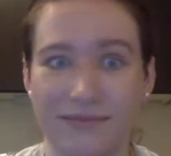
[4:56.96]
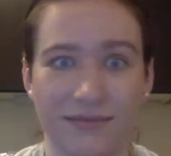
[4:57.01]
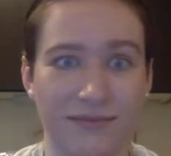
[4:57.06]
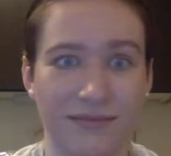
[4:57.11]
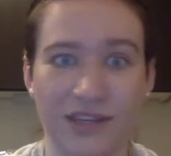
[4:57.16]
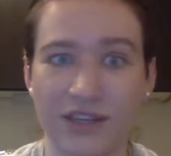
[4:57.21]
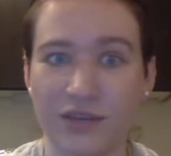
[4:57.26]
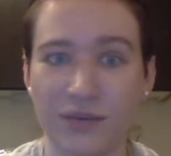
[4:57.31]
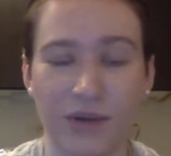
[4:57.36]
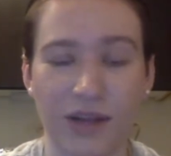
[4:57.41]

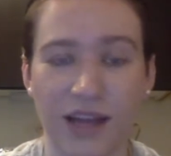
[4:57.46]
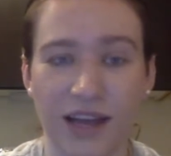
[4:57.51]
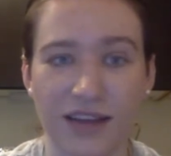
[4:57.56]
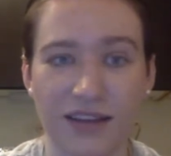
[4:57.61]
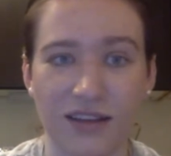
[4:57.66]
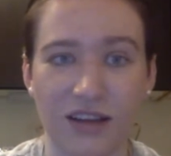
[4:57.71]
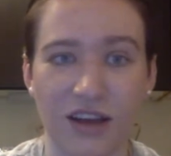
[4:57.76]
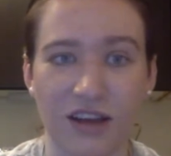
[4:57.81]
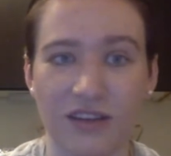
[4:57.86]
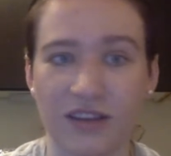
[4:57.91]
this one
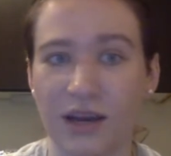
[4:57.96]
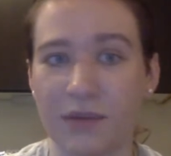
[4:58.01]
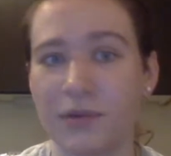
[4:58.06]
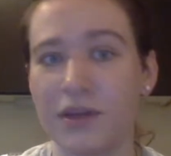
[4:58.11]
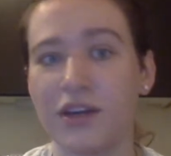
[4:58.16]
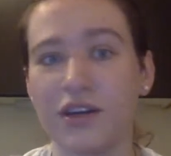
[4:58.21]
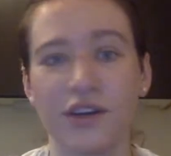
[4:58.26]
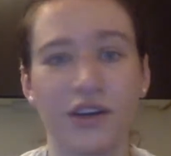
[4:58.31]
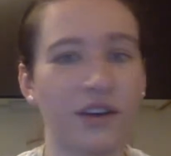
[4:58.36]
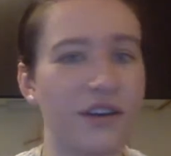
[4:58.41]
lasts a long time.
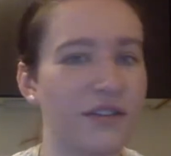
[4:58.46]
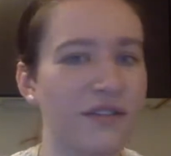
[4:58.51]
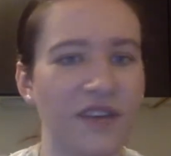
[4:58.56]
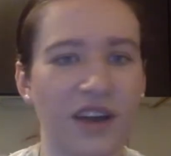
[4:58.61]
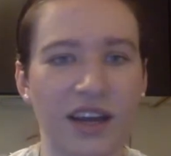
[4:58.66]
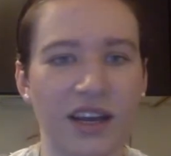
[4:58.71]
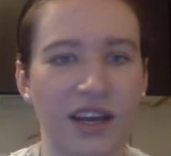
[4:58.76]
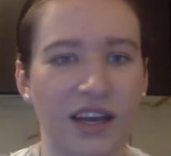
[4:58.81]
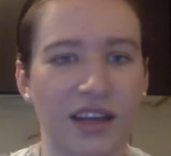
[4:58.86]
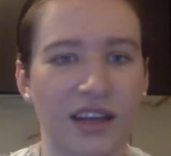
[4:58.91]
You can
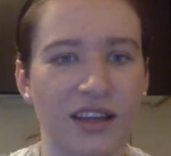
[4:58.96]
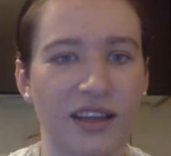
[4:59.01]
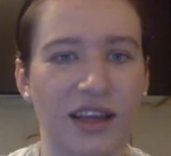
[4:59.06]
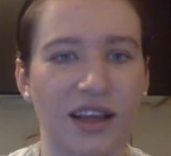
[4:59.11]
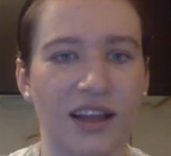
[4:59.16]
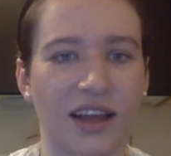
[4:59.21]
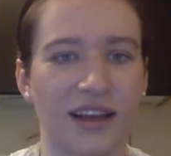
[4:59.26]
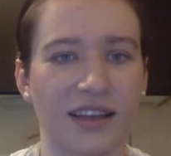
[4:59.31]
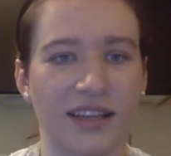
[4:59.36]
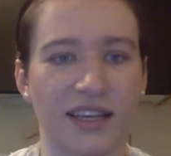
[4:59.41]
find
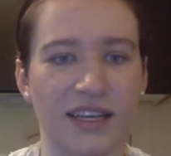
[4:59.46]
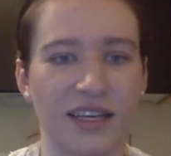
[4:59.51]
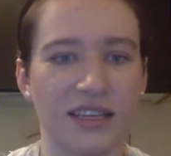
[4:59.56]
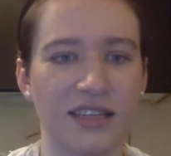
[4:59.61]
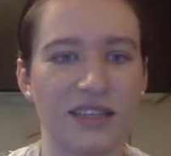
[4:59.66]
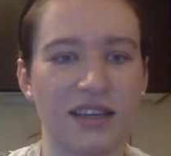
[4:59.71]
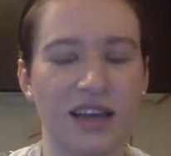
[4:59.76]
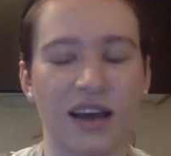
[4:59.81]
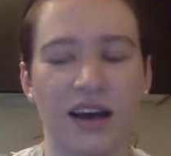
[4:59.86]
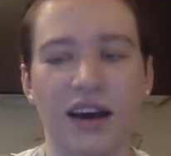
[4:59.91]
anything like
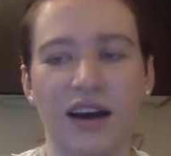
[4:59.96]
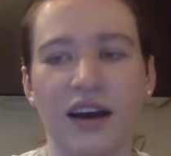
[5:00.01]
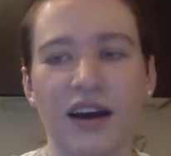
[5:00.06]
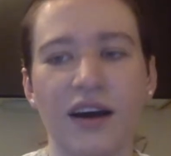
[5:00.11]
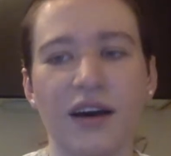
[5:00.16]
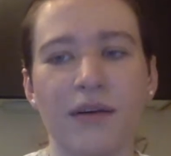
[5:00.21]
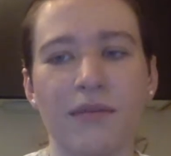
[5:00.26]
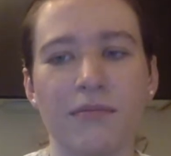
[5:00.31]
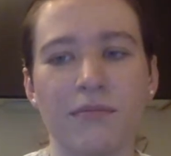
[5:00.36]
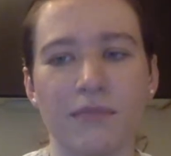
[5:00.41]
this
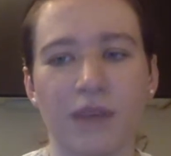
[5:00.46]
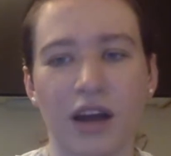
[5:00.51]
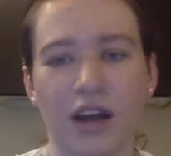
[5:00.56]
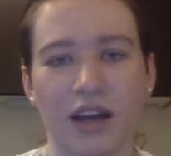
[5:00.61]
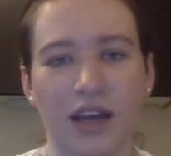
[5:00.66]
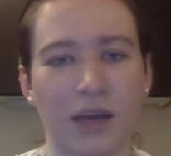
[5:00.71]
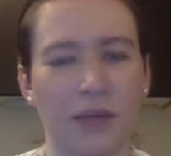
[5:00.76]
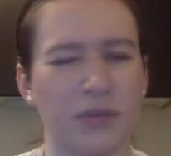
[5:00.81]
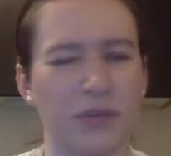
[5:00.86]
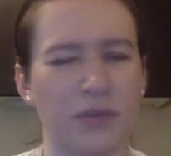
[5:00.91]
on
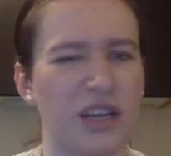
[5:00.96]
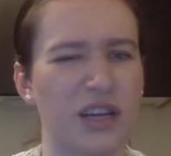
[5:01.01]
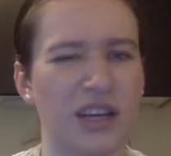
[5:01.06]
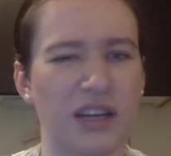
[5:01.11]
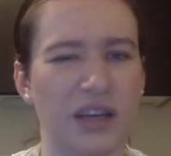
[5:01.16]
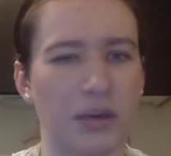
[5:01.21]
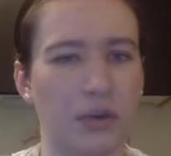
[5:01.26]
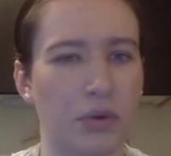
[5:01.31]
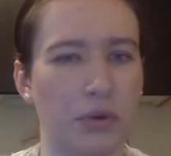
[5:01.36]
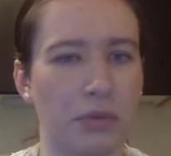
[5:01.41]

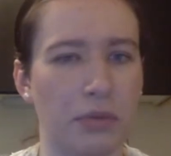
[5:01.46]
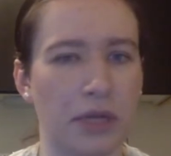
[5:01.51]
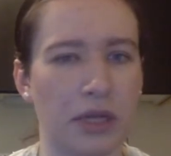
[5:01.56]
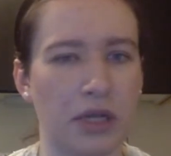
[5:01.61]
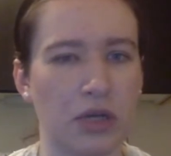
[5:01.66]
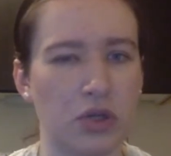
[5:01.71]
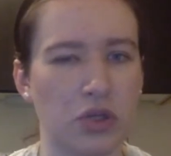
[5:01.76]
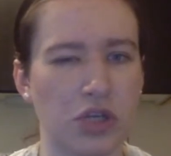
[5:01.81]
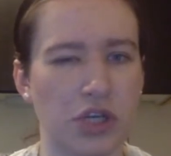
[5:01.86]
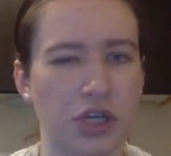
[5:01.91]
Amazon. It would be a
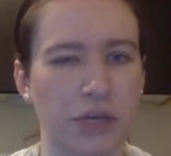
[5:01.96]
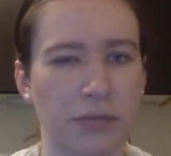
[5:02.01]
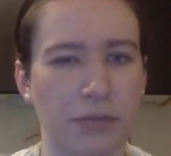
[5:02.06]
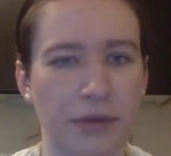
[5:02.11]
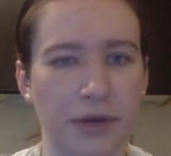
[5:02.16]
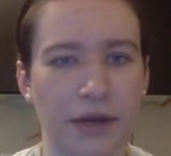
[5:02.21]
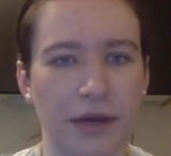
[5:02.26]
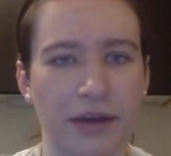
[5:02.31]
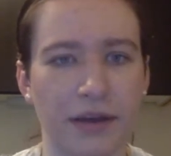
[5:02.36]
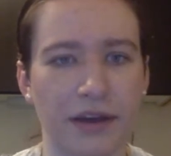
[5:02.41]
little cheap,
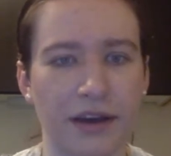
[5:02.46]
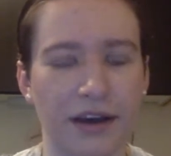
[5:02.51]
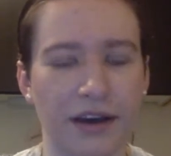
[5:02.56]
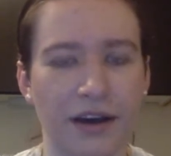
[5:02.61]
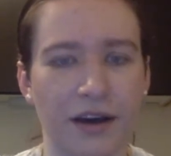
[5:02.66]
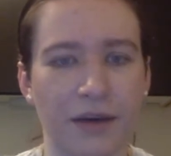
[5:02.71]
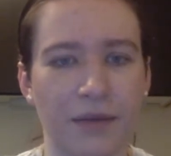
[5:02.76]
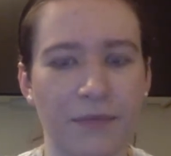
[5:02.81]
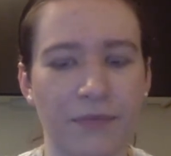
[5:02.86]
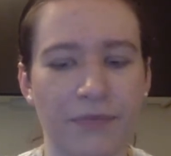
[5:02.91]
but
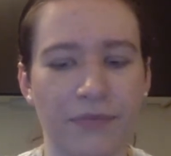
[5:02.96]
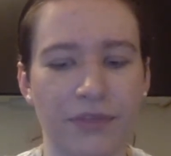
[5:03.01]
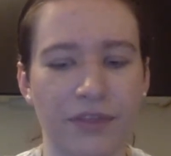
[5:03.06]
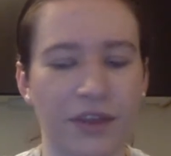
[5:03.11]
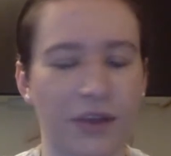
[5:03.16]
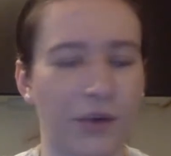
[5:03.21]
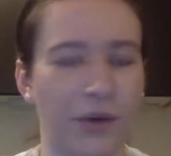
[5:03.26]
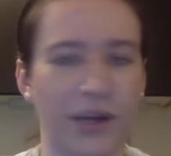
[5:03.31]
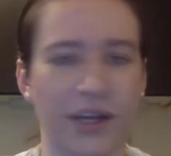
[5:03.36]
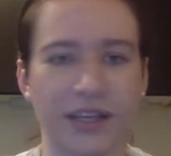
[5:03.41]

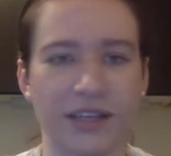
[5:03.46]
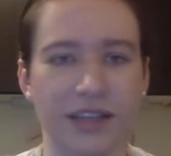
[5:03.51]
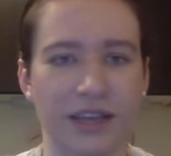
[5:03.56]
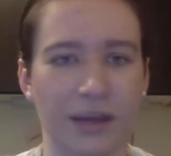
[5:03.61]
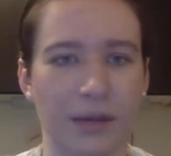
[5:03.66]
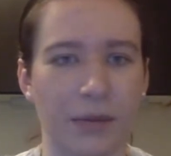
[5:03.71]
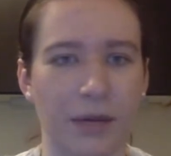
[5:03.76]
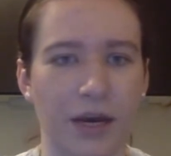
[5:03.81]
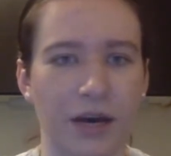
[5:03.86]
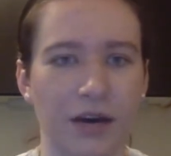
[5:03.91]
the greatest thing
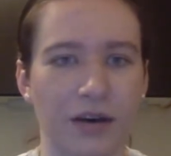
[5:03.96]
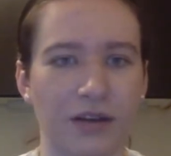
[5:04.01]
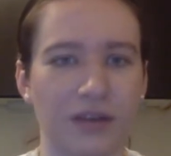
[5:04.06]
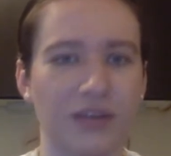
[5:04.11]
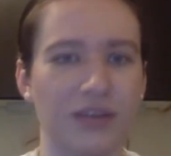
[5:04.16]
about